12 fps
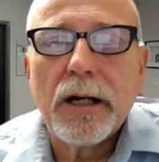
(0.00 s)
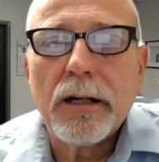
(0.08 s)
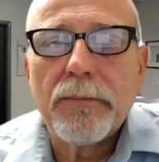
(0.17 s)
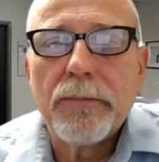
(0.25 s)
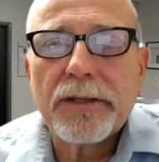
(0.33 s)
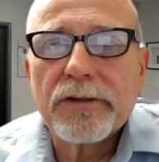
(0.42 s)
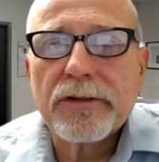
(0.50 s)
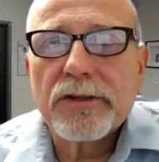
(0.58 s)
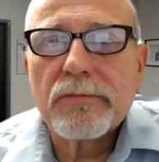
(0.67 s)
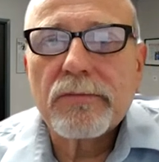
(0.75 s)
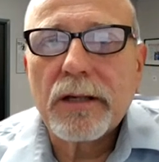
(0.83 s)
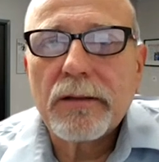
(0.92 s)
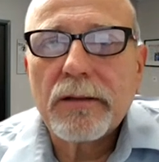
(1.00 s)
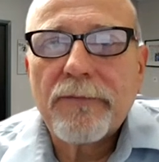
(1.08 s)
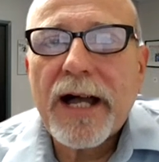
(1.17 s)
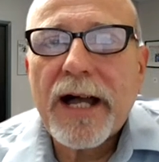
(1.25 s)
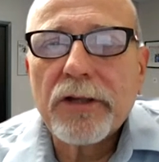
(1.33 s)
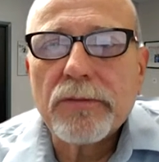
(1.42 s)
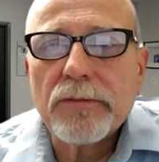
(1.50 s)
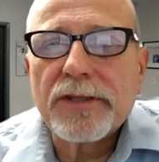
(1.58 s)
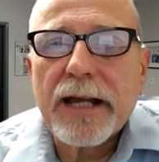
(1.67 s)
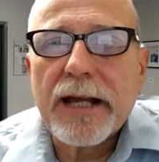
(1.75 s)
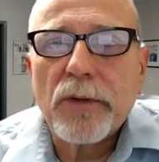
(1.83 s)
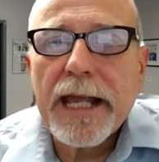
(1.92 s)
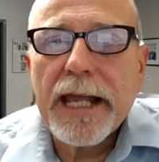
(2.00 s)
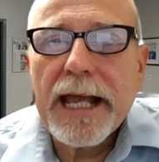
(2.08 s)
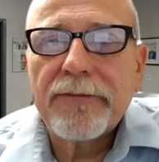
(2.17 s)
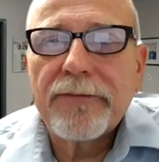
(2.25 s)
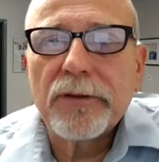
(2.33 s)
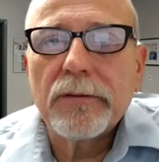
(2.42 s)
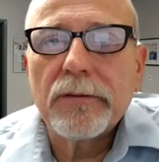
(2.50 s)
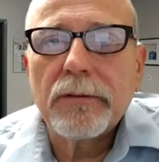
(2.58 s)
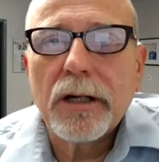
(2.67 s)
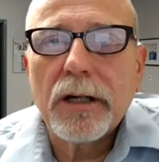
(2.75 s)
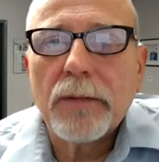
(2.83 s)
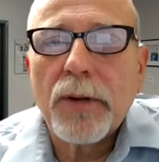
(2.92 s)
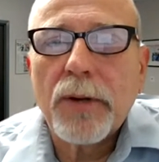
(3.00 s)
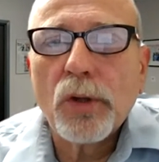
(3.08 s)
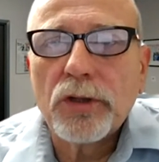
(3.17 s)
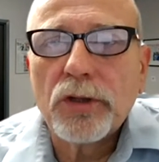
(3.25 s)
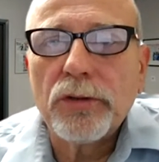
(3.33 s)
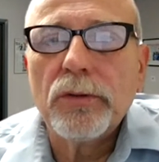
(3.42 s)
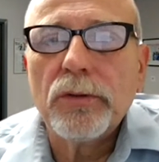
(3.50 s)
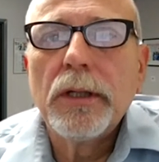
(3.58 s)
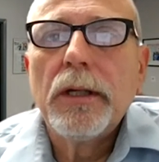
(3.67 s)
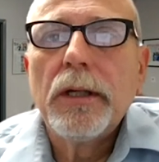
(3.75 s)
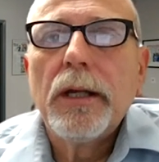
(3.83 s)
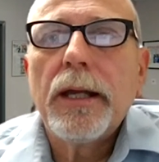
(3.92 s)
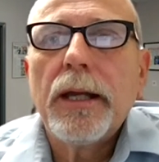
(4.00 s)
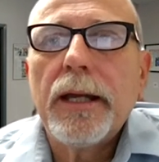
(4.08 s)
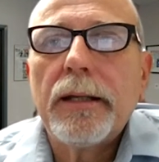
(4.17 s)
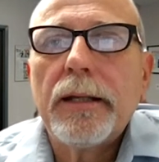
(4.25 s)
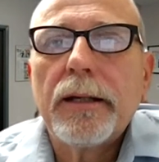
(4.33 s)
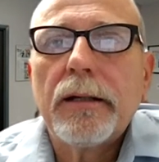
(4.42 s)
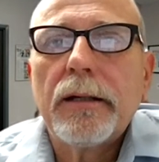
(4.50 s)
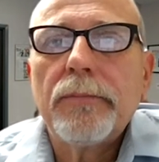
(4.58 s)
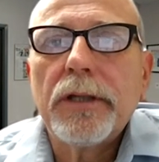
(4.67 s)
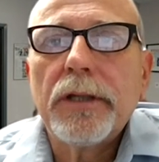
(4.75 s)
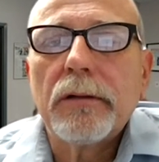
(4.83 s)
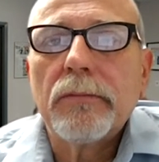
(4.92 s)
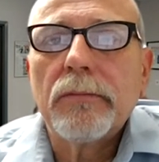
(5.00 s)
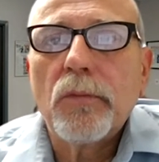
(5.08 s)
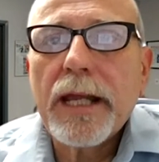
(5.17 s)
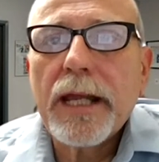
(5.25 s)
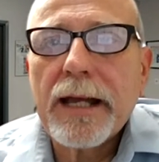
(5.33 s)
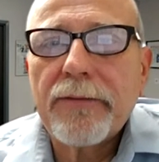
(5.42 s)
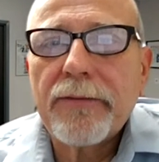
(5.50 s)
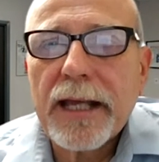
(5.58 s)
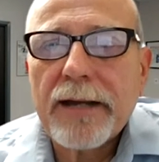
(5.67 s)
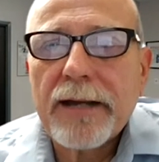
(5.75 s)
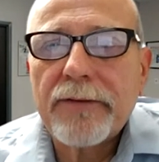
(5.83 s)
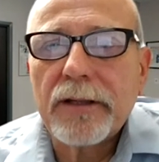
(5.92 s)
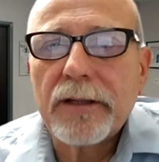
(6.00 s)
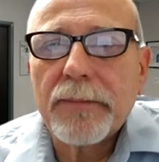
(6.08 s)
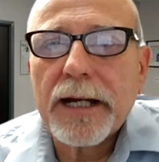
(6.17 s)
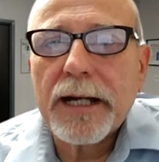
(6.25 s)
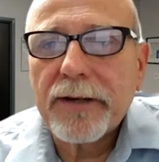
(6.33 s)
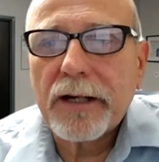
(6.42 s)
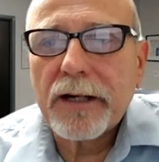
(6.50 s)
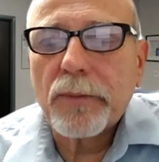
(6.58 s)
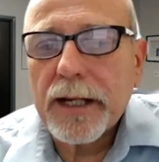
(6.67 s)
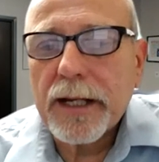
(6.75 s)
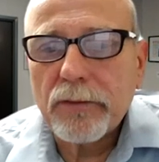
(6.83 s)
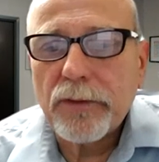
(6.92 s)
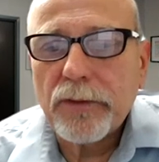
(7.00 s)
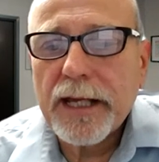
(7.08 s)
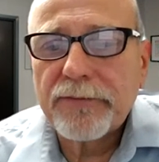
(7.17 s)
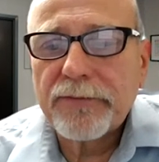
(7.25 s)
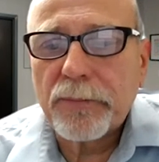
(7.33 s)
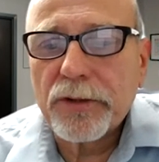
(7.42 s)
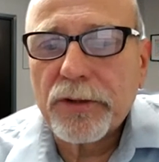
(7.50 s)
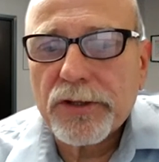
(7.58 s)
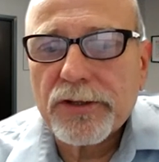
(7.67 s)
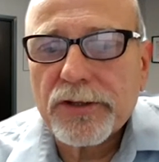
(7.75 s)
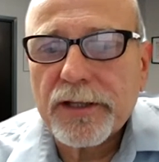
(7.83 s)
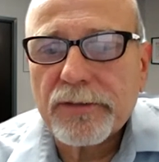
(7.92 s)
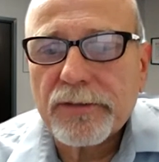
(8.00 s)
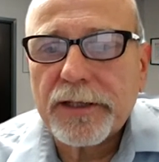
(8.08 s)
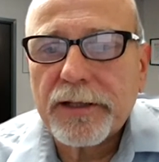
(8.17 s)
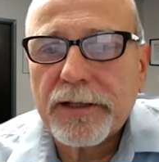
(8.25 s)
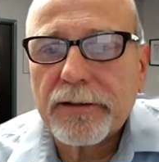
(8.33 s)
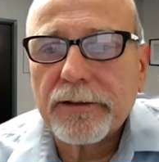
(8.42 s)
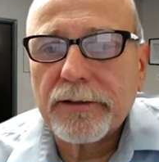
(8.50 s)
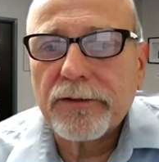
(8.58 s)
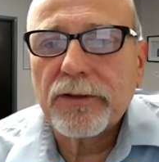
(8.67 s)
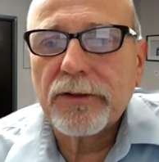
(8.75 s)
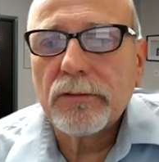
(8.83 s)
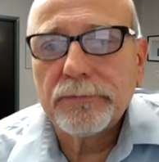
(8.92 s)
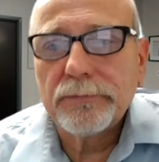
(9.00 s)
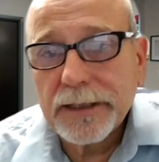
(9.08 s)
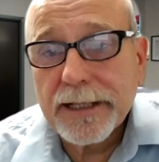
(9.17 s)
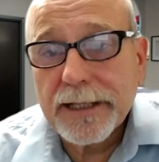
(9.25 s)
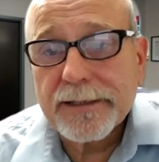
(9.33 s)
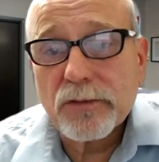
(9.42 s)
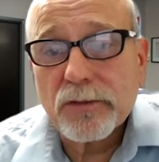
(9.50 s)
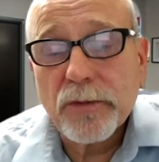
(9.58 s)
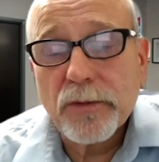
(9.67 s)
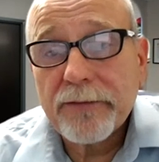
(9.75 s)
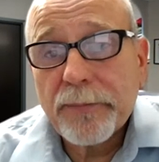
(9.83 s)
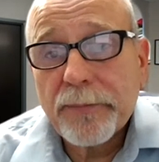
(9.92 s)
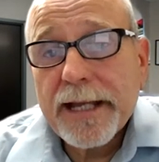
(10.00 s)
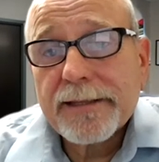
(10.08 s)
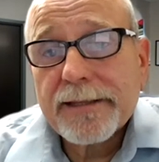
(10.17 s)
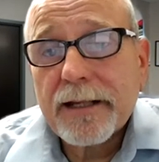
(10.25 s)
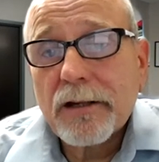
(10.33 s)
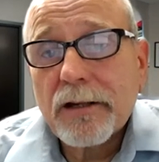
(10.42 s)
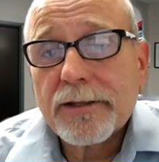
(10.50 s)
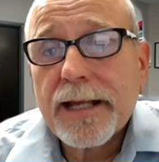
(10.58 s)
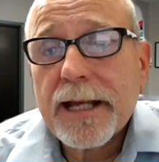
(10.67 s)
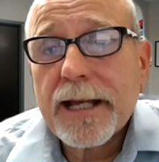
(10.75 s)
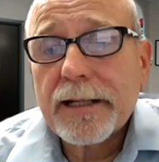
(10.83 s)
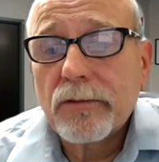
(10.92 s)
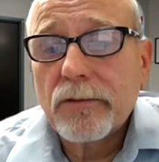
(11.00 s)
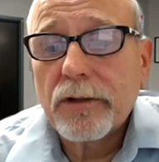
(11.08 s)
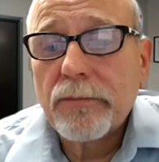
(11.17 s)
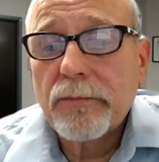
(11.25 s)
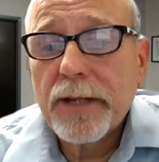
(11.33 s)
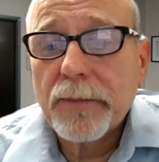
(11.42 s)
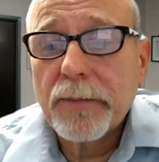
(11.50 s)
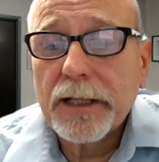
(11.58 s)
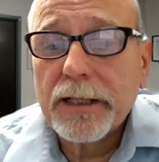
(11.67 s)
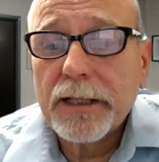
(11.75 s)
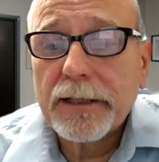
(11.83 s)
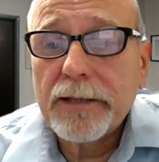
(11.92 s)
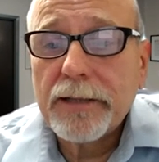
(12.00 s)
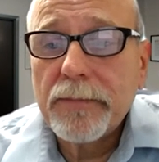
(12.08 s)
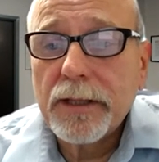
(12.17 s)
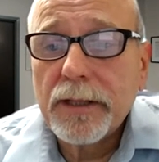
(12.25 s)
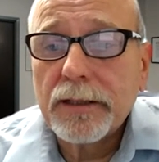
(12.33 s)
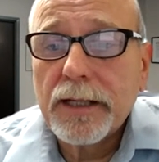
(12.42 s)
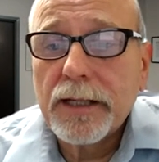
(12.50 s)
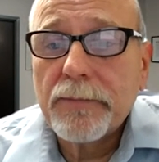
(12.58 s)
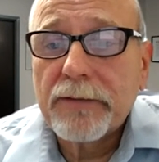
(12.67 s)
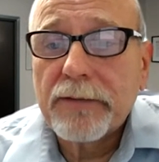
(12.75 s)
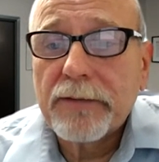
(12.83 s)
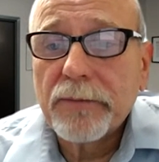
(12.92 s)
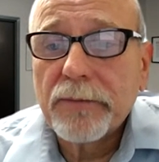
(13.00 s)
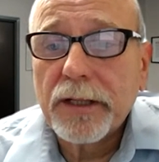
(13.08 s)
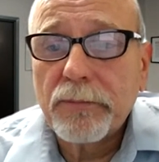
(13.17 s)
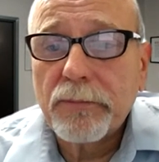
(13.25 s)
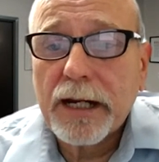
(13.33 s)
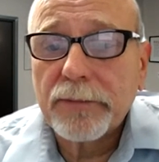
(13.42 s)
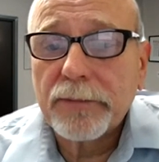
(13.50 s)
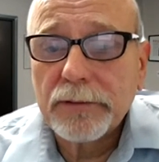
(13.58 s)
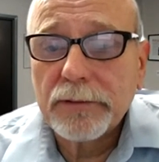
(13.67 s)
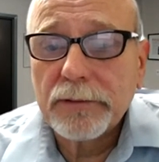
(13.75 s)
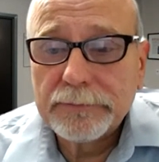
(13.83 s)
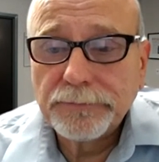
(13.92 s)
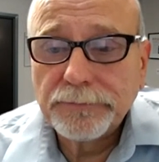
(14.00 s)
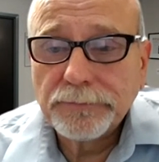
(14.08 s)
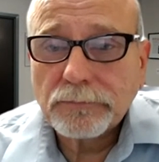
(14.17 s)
But there's volumes that we have to uphold to, and we have to have it come out of our pocket. We have to purchase these materials. So in essence, we have to pass that cost on in order to make money and keep everybody profitable.